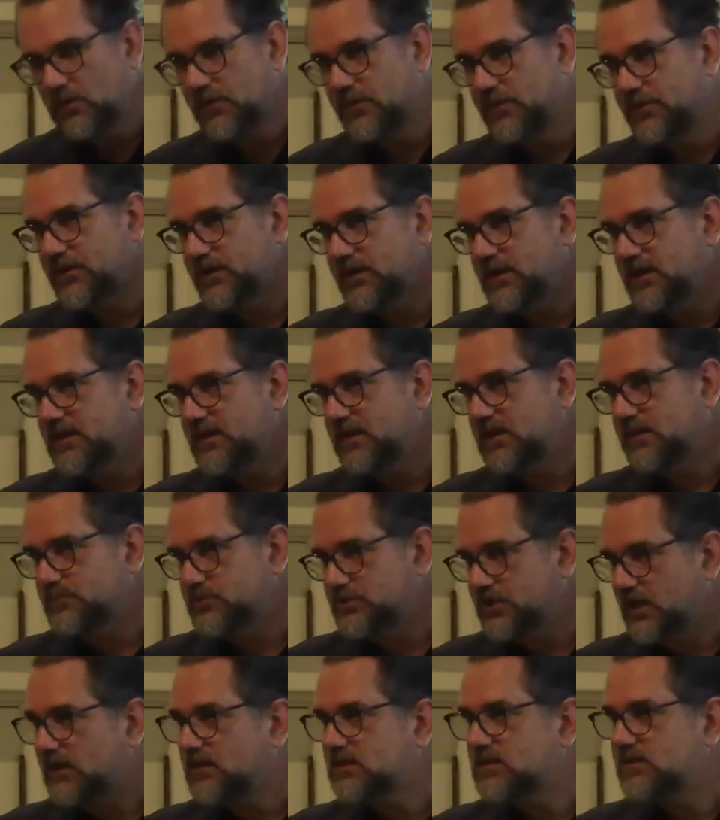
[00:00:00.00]
The
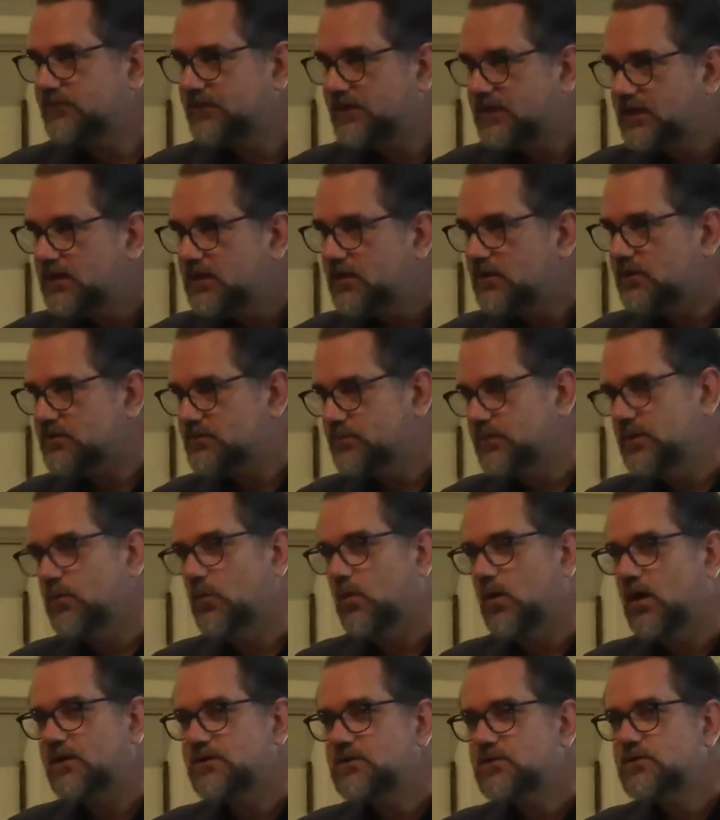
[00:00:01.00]
objective here is we
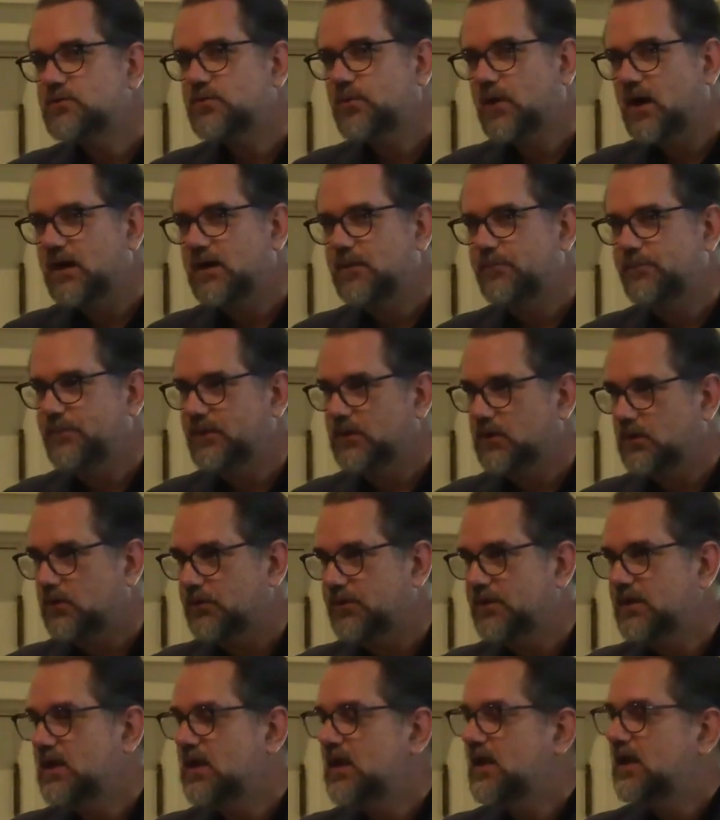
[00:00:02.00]
want to try to build
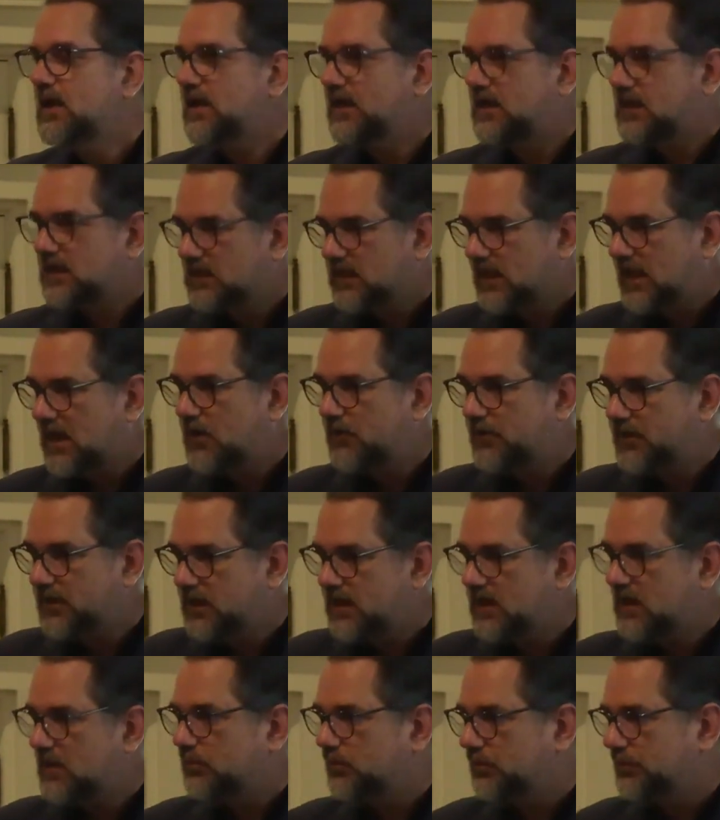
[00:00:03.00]
a
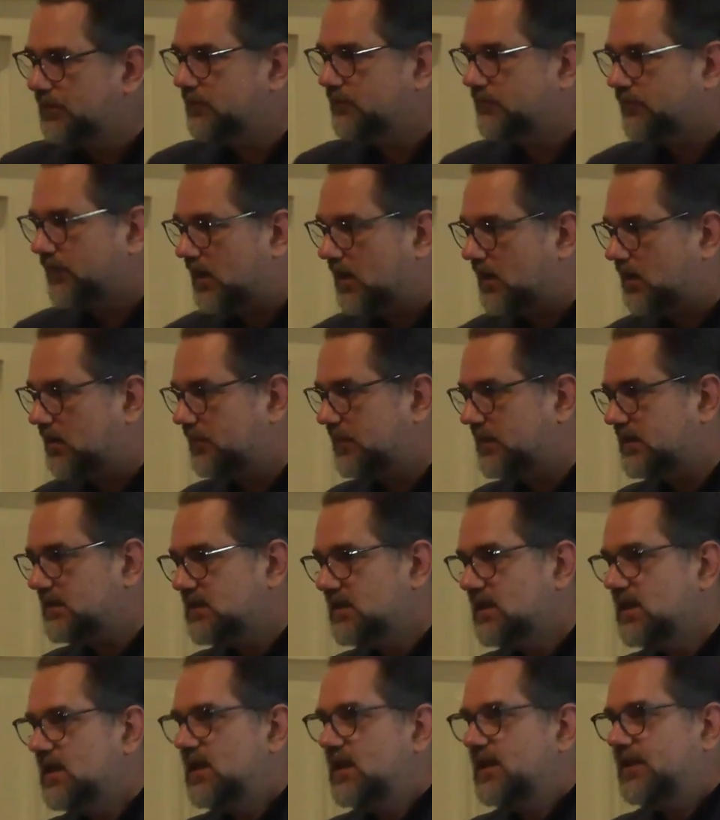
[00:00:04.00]
cloud-enabled environment
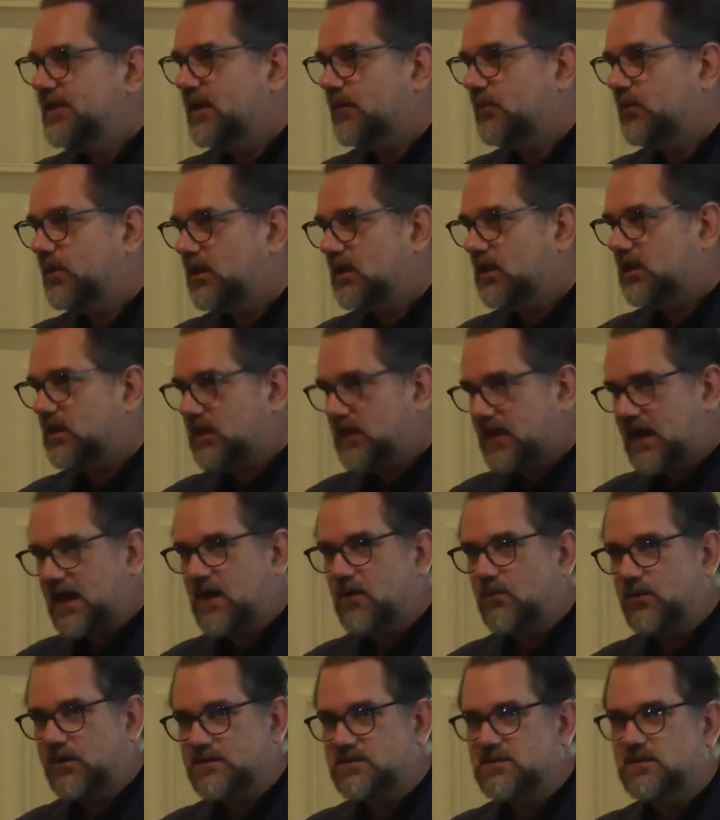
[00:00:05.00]
that will
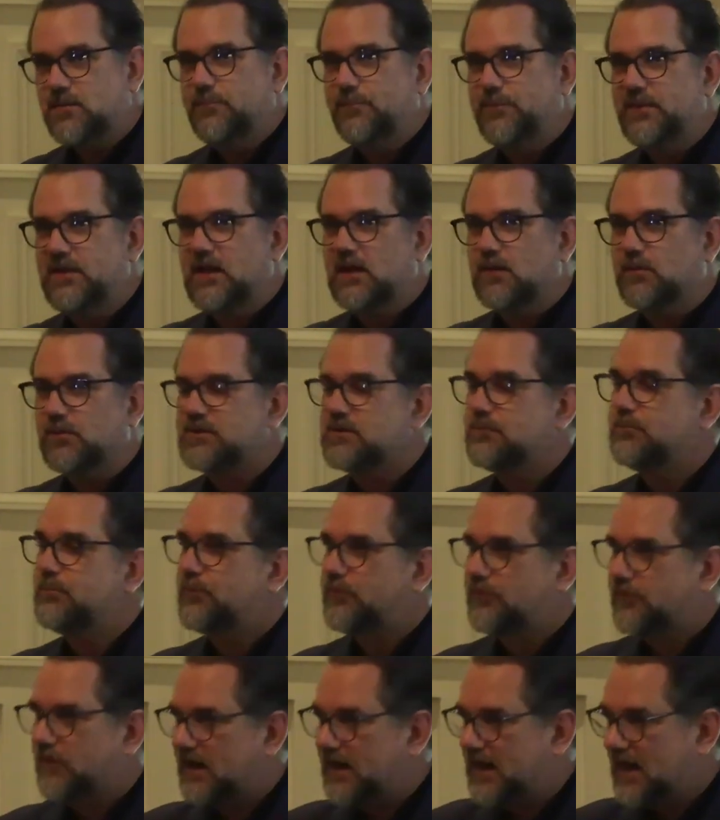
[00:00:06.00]
allow us to be able to
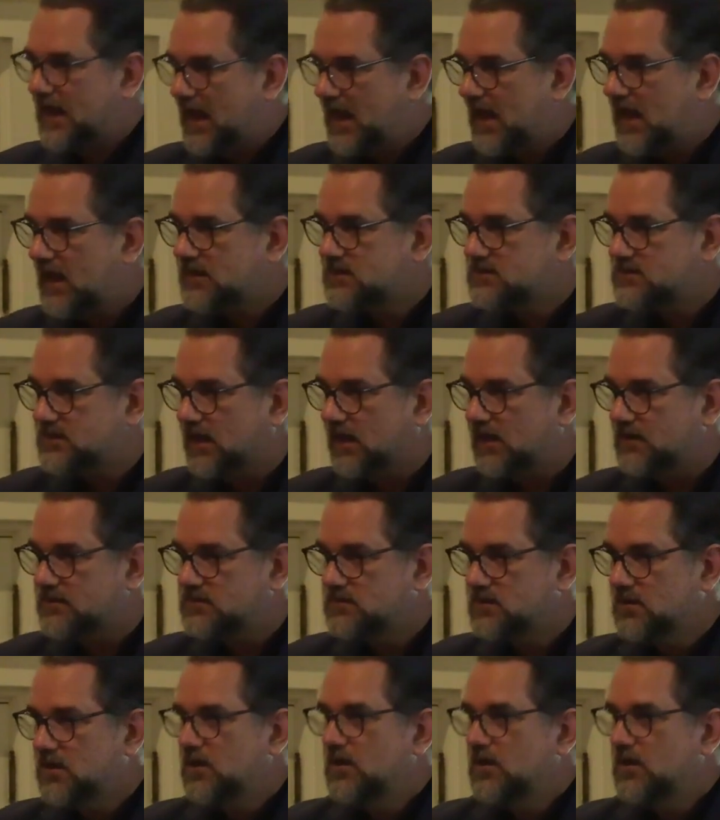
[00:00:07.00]
provide access